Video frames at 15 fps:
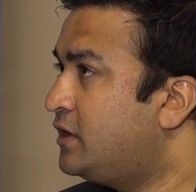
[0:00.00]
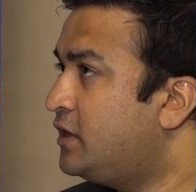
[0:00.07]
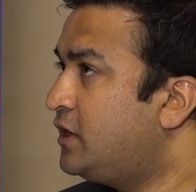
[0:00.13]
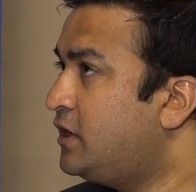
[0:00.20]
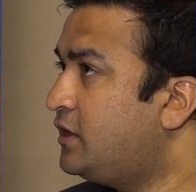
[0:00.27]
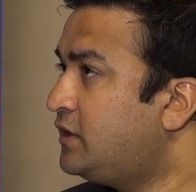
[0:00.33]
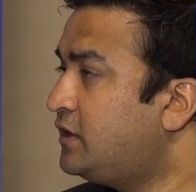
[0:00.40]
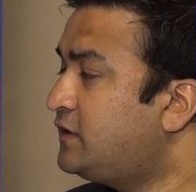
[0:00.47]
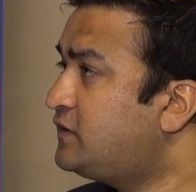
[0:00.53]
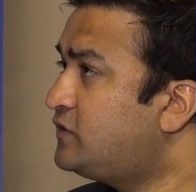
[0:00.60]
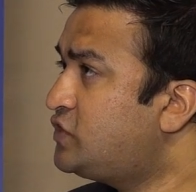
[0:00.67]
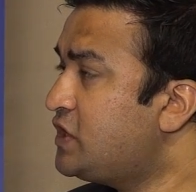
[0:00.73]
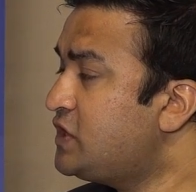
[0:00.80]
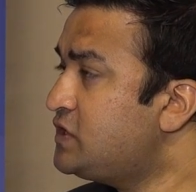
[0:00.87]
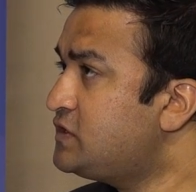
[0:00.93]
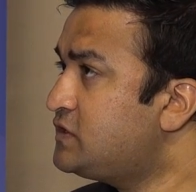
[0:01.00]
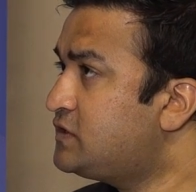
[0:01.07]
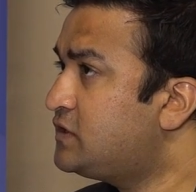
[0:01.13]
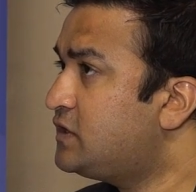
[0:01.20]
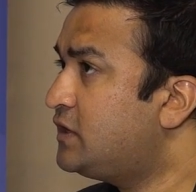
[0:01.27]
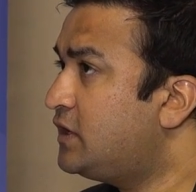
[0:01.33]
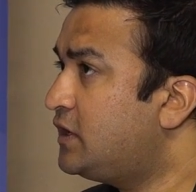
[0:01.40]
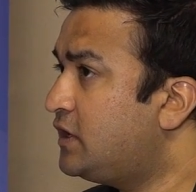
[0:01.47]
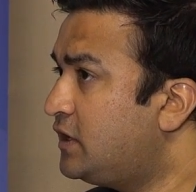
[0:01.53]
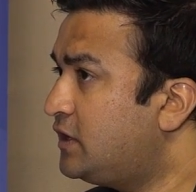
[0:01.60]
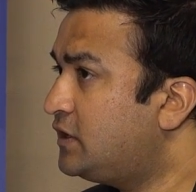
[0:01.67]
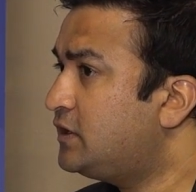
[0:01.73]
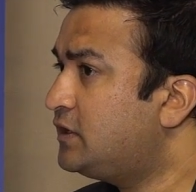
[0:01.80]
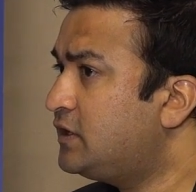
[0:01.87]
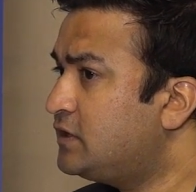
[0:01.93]
It changes
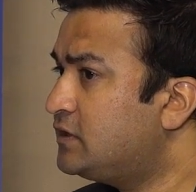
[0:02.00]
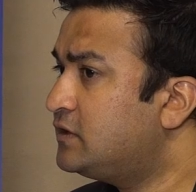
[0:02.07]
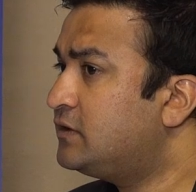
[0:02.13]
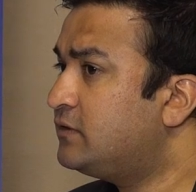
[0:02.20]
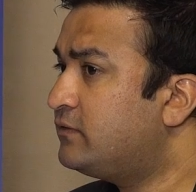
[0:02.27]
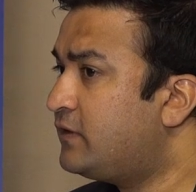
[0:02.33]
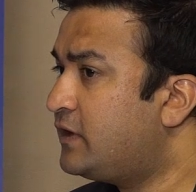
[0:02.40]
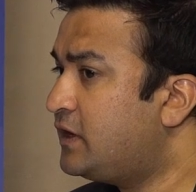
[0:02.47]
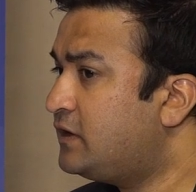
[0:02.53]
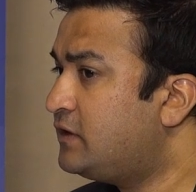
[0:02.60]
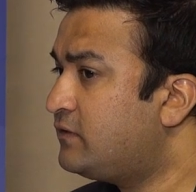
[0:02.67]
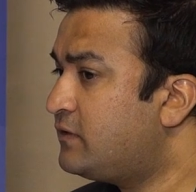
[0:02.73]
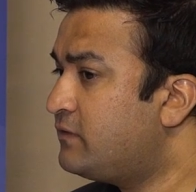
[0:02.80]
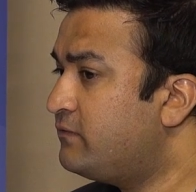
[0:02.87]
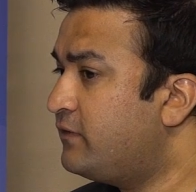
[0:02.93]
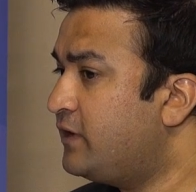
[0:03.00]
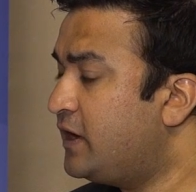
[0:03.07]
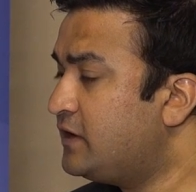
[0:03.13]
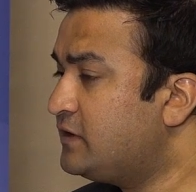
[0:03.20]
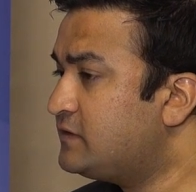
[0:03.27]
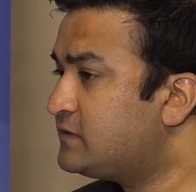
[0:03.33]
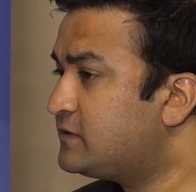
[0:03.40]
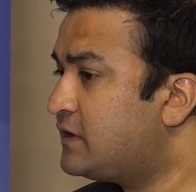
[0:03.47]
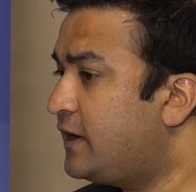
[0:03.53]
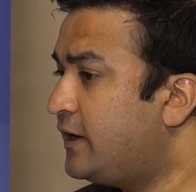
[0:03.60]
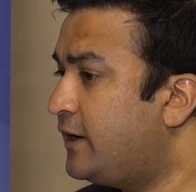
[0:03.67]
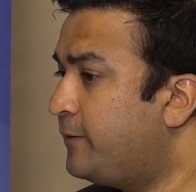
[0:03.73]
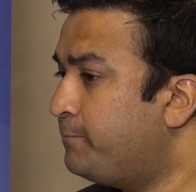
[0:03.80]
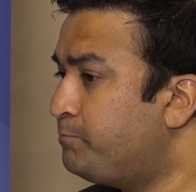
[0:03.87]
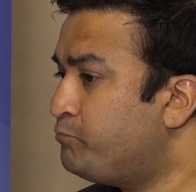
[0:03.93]
in very different ways.
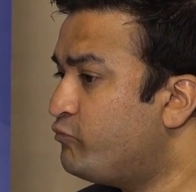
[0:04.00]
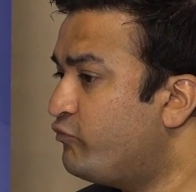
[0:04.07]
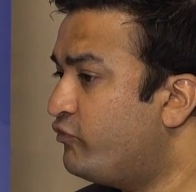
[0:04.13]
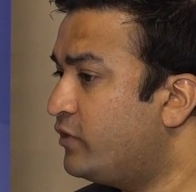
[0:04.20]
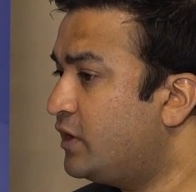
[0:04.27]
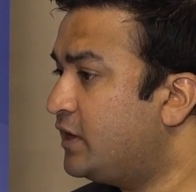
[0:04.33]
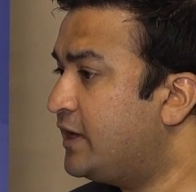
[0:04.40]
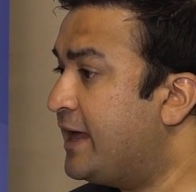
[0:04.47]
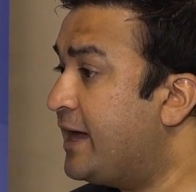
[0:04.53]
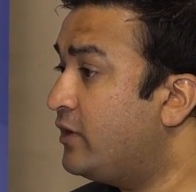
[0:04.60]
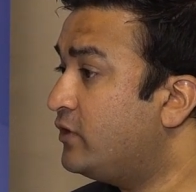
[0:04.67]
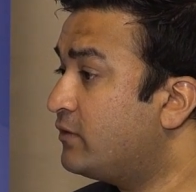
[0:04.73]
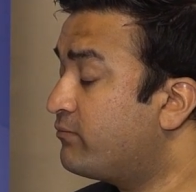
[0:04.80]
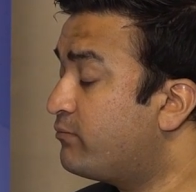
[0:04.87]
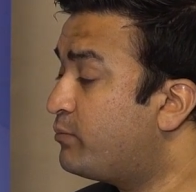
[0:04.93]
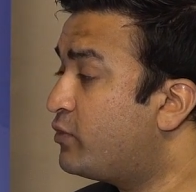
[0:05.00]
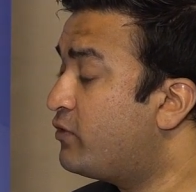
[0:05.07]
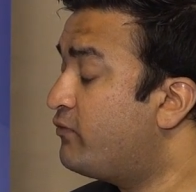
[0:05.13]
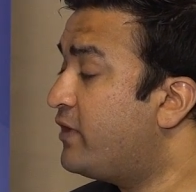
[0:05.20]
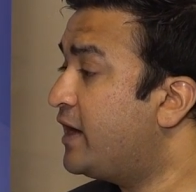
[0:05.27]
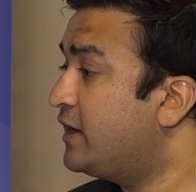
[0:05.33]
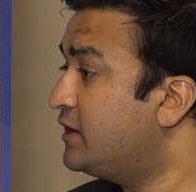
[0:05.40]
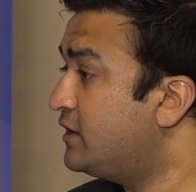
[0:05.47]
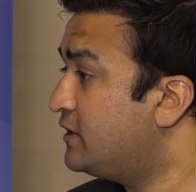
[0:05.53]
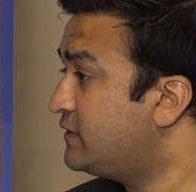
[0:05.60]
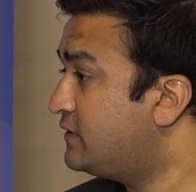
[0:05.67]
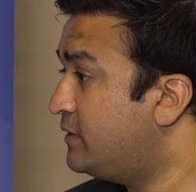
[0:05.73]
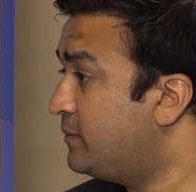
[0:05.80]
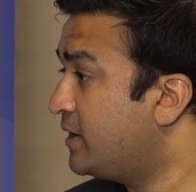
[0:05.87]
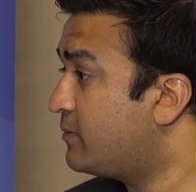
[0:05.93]
Now
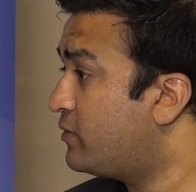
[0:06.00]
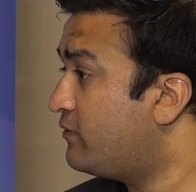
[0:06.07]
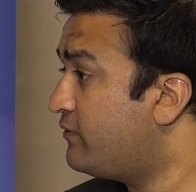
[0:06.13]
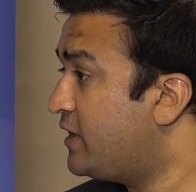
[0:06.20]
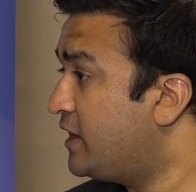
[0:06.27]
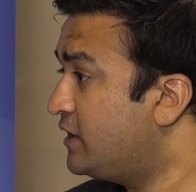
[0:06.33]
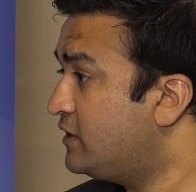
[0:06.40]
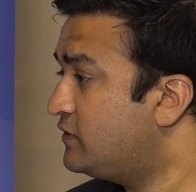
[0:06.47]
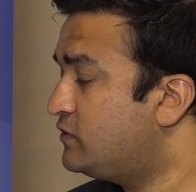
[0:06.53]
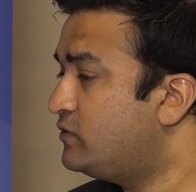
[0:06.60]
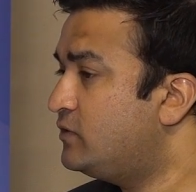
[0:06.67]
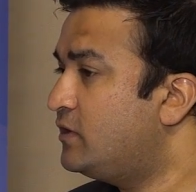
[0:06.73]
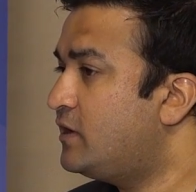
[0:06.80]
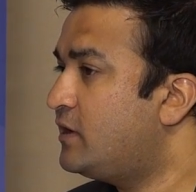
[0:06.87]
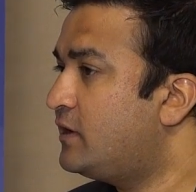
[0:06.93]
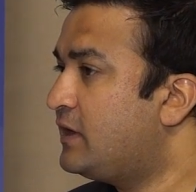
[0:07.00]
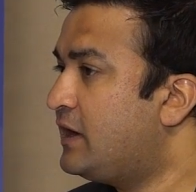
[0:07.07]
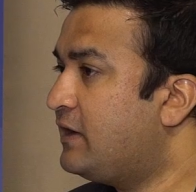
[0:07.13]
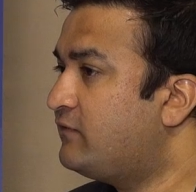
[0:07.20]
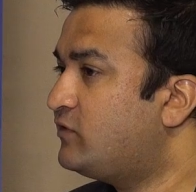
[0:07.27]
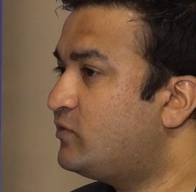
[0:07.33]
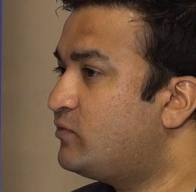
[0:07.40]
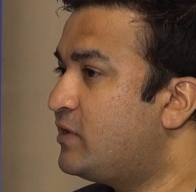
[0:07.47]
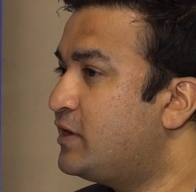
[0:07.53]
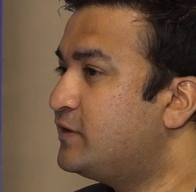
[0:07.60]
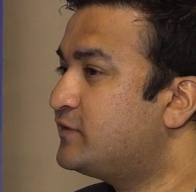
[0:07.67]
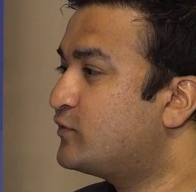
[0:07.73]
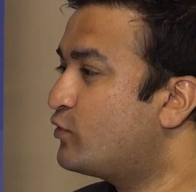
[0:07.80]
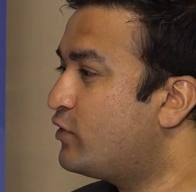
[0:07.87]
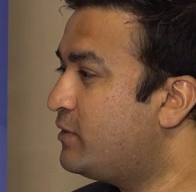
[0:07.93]
the big providers do not have to run
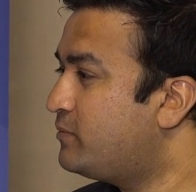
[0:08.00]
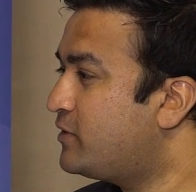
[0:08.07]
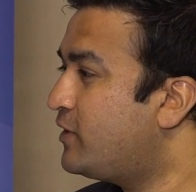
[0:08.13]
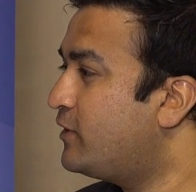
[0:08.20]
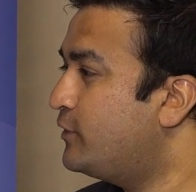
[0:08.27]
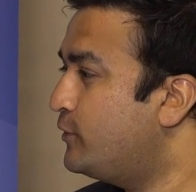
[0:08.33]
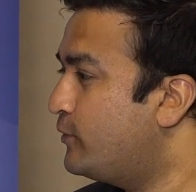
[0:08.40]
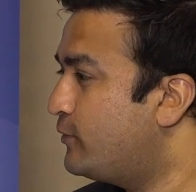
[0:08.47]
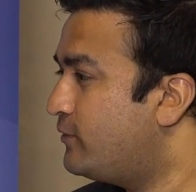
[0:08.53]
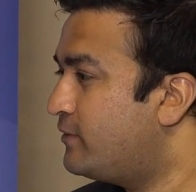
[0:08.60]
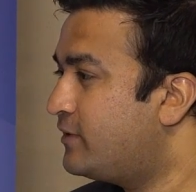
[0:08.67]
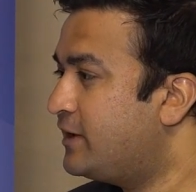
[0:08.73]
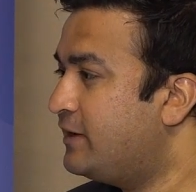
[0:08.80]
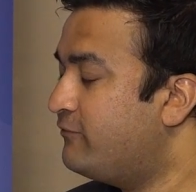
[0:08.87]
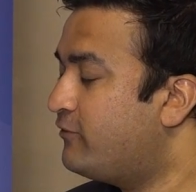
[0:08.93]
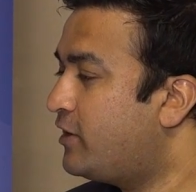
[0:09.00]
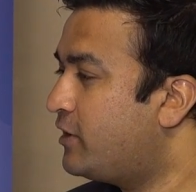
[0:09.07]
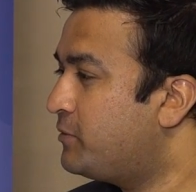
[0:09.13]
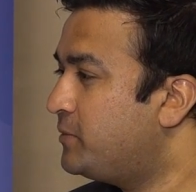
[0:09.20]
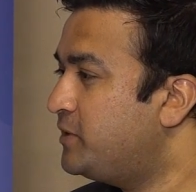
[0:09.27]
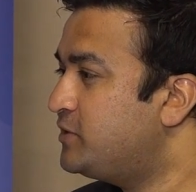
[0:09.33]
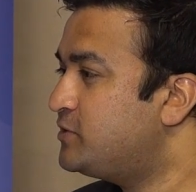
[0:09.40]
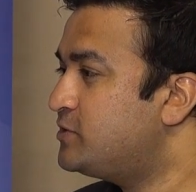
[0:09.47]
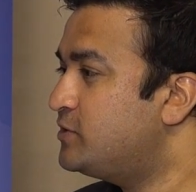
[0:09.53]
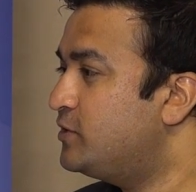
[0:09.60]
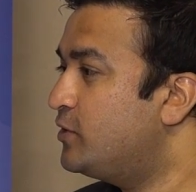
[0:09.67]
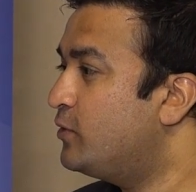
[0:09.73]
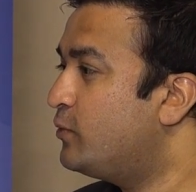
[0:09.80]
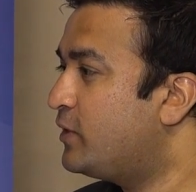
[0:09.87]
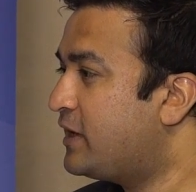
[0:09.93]
a script on your environment to
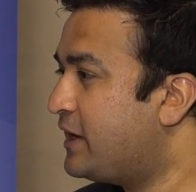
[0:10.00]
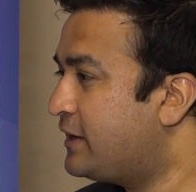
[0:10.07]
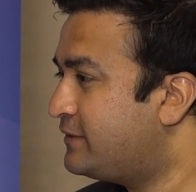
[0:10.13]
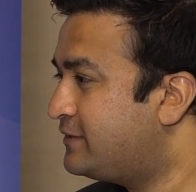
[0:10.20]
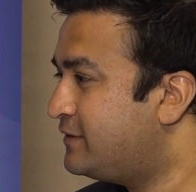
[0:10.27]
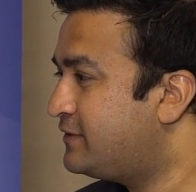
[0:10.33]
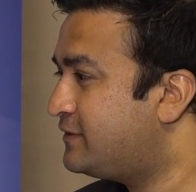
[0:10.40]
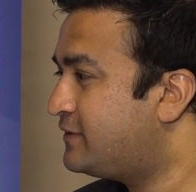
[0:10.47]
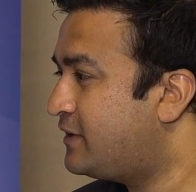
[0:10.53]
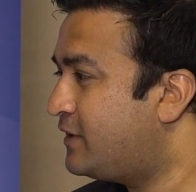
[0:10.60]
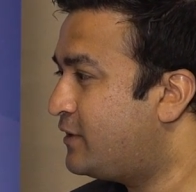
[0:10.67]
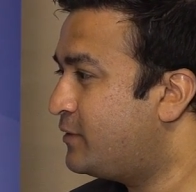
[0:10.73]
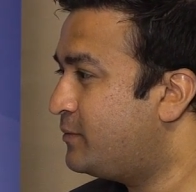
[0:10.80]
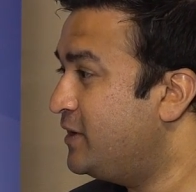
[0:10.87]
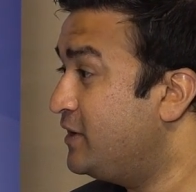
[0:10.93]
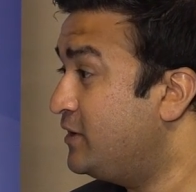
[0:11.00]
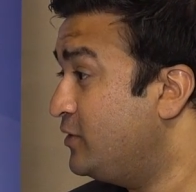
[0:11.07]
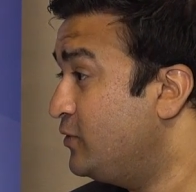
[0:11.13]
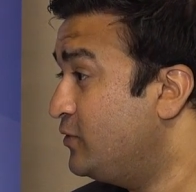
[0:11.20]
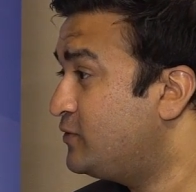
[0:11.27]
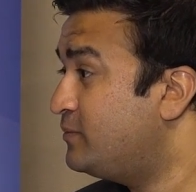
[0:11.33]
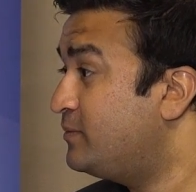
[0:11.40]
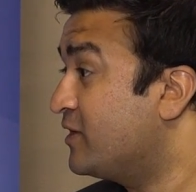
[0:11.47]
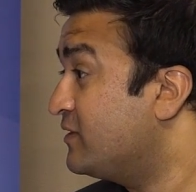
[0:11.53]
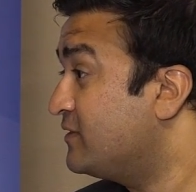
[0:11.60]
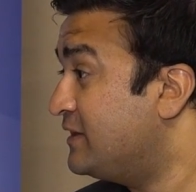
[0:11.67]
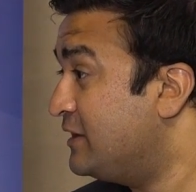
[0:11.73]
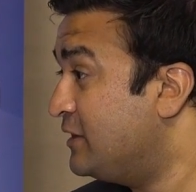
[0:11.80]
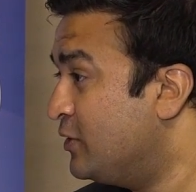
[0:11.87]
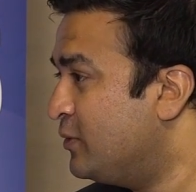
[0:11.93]
know what assets are being used,
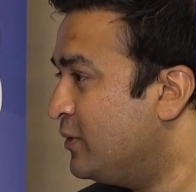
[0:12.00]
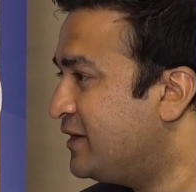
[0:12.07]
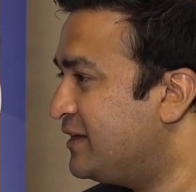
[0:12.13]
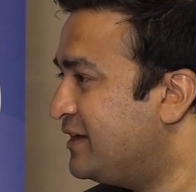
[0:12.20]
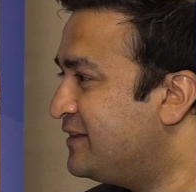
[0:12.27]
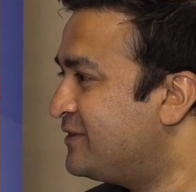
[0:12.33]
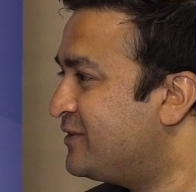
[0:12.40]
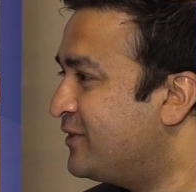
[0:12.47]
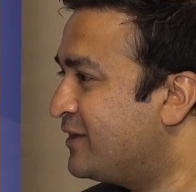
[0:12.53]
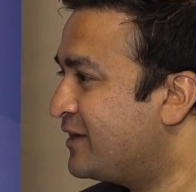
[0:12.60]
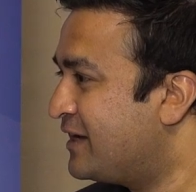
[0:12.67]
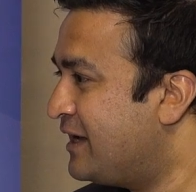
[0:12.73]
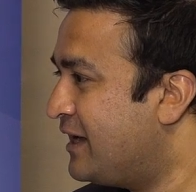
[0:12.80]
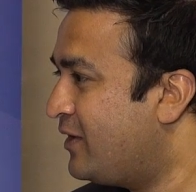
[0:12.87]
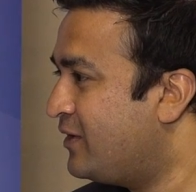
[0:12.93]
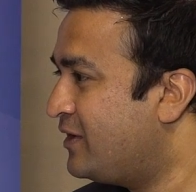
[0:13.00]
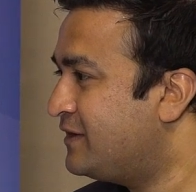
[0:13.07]
because they know it. It's on the cloud.